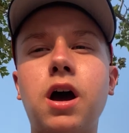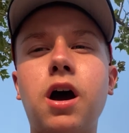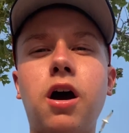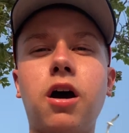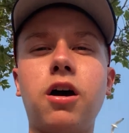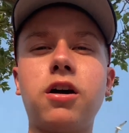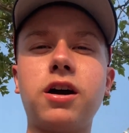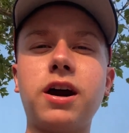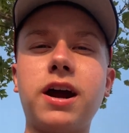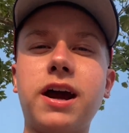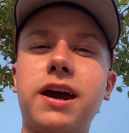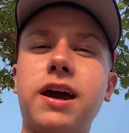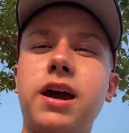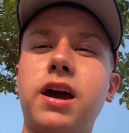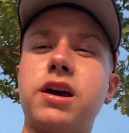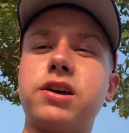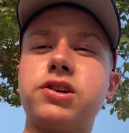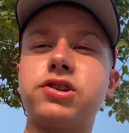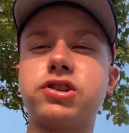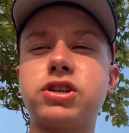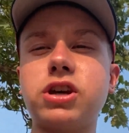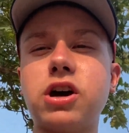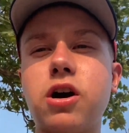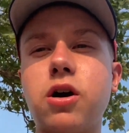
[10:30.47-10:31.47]
All right,
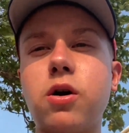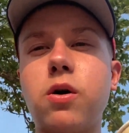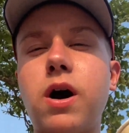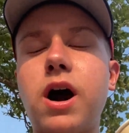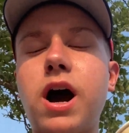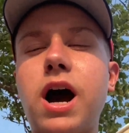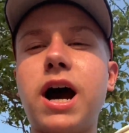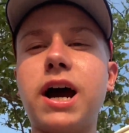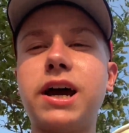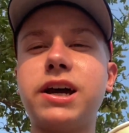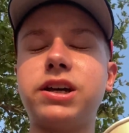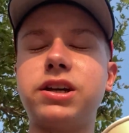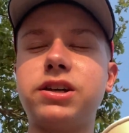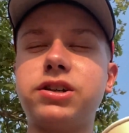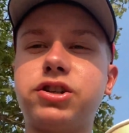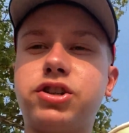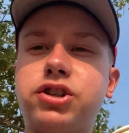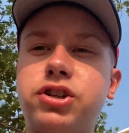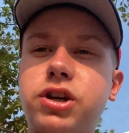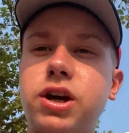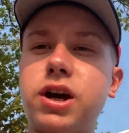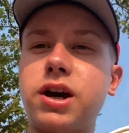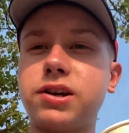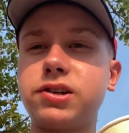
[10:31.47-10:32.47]
so I
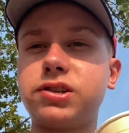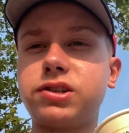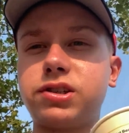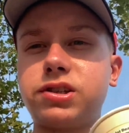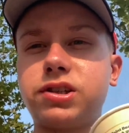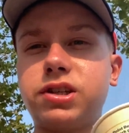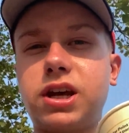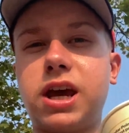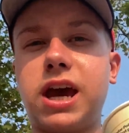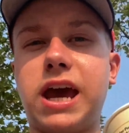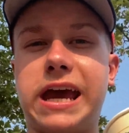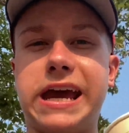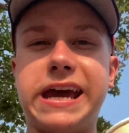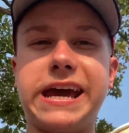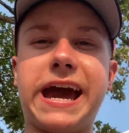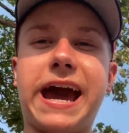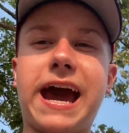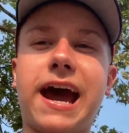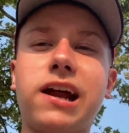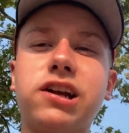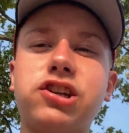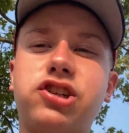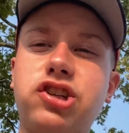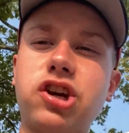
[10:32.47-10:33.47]
just ate
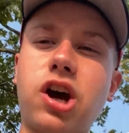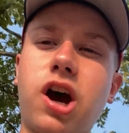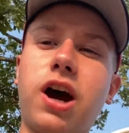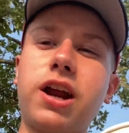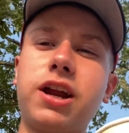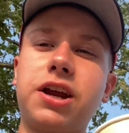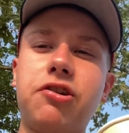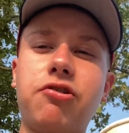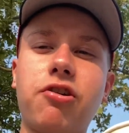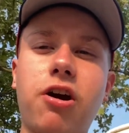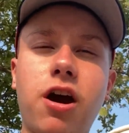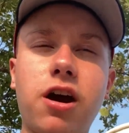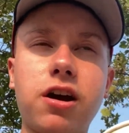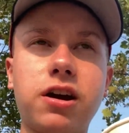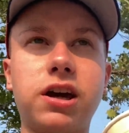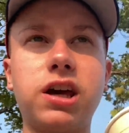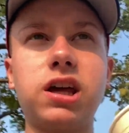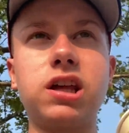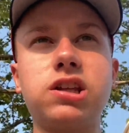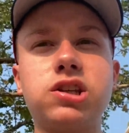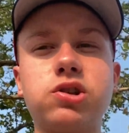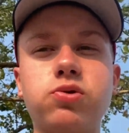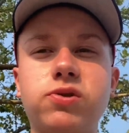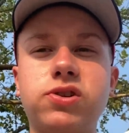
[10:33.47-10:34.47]
at Johnny
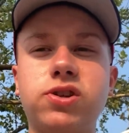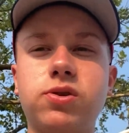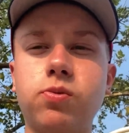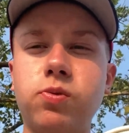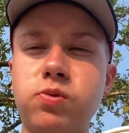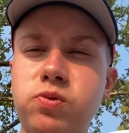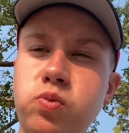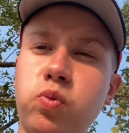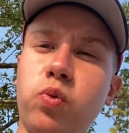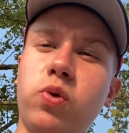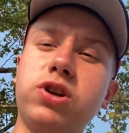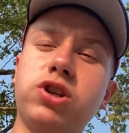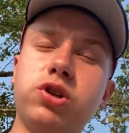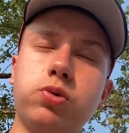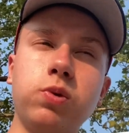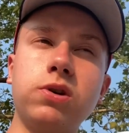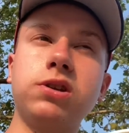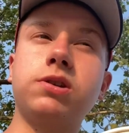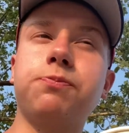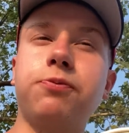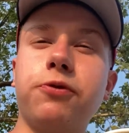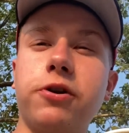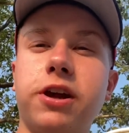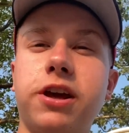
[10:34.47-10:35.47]
Rockets, which was
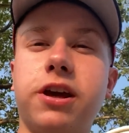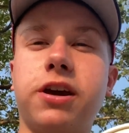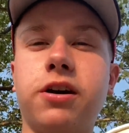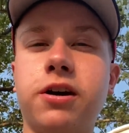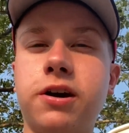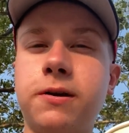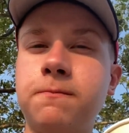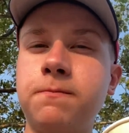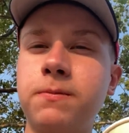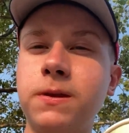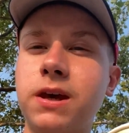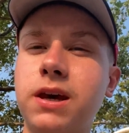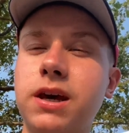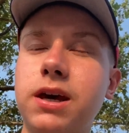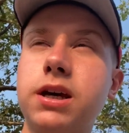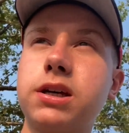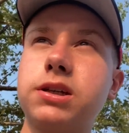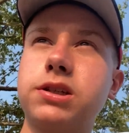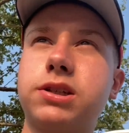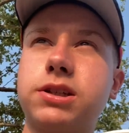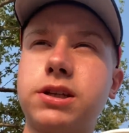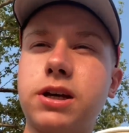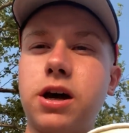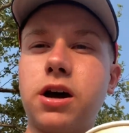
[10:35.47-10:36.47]
pretty good.
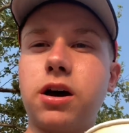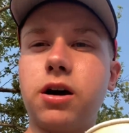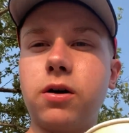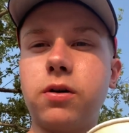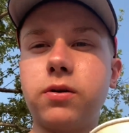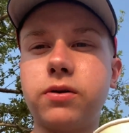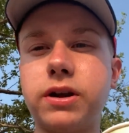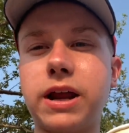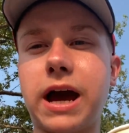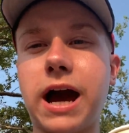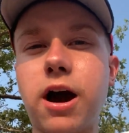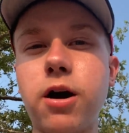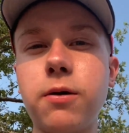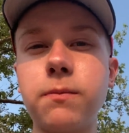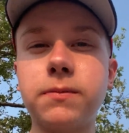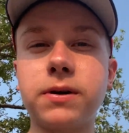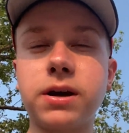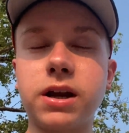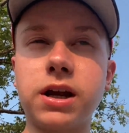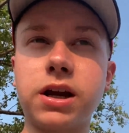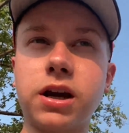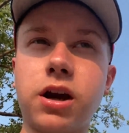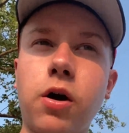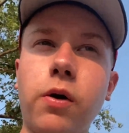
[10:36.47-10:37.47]
So now I'm
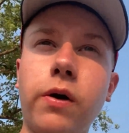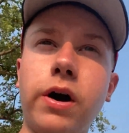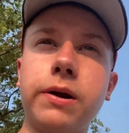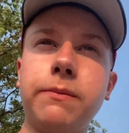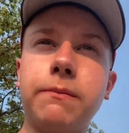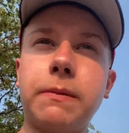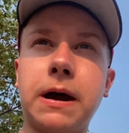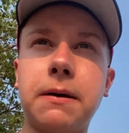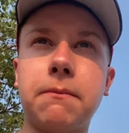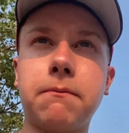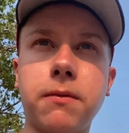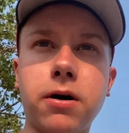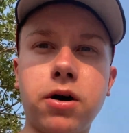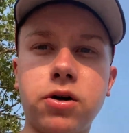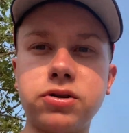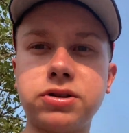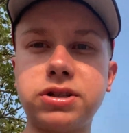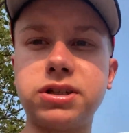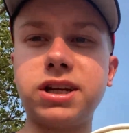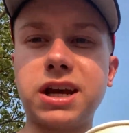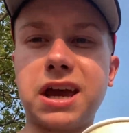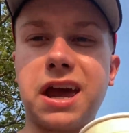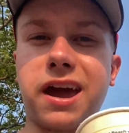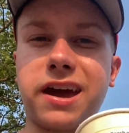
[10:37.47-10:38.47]
gonna go on my
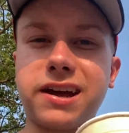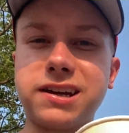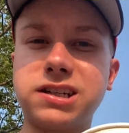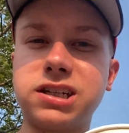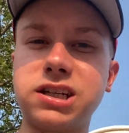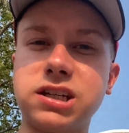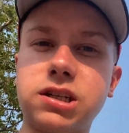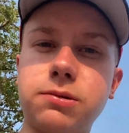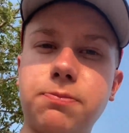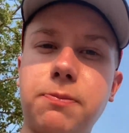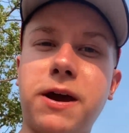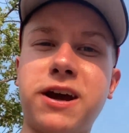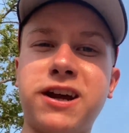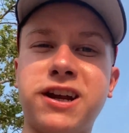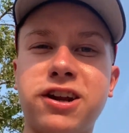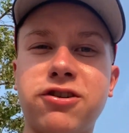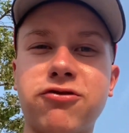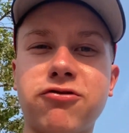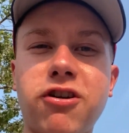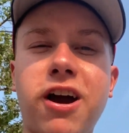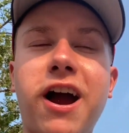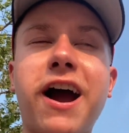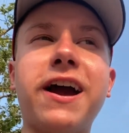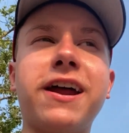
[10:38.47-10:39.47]
most anticipated
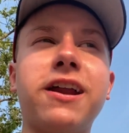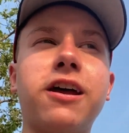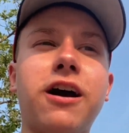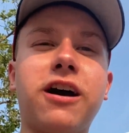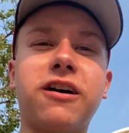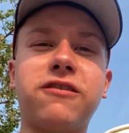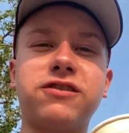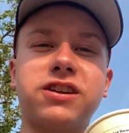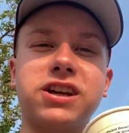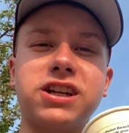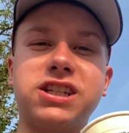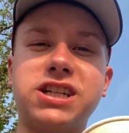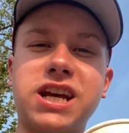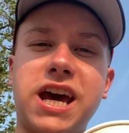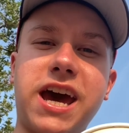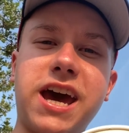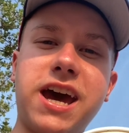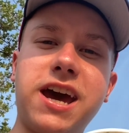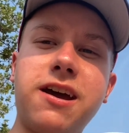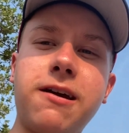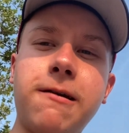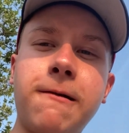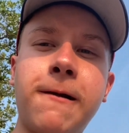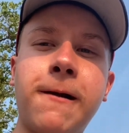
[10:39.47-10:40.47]
ride of the
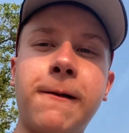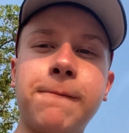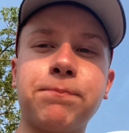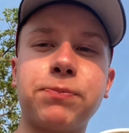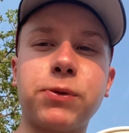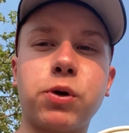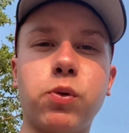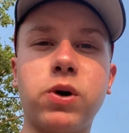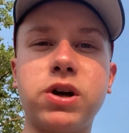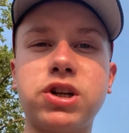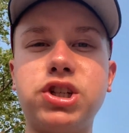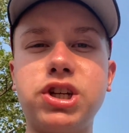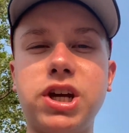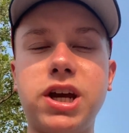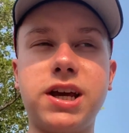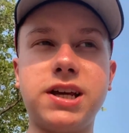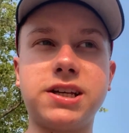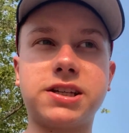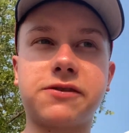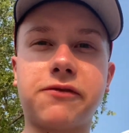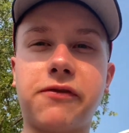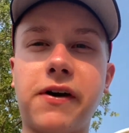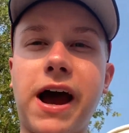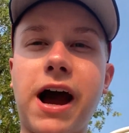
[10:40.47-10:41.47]
day, which
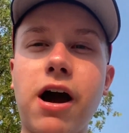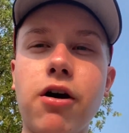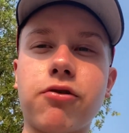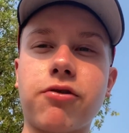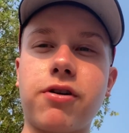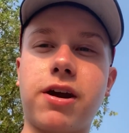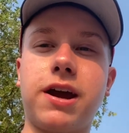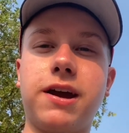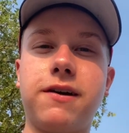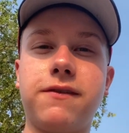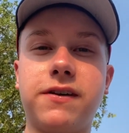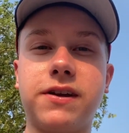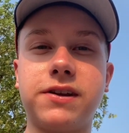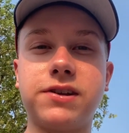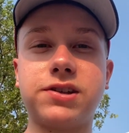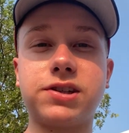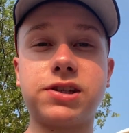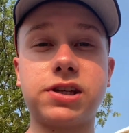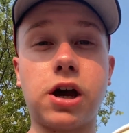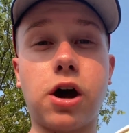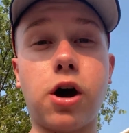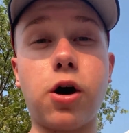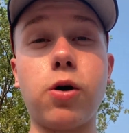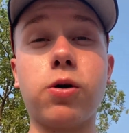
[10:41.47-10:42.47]
is Valraven.
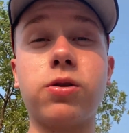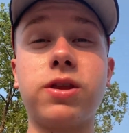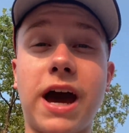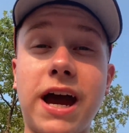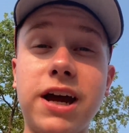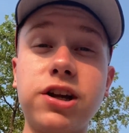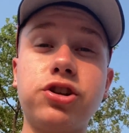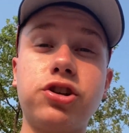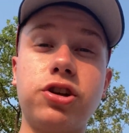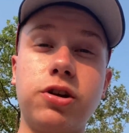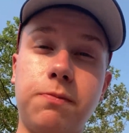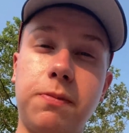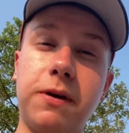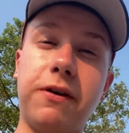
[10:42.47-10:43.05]
So that should be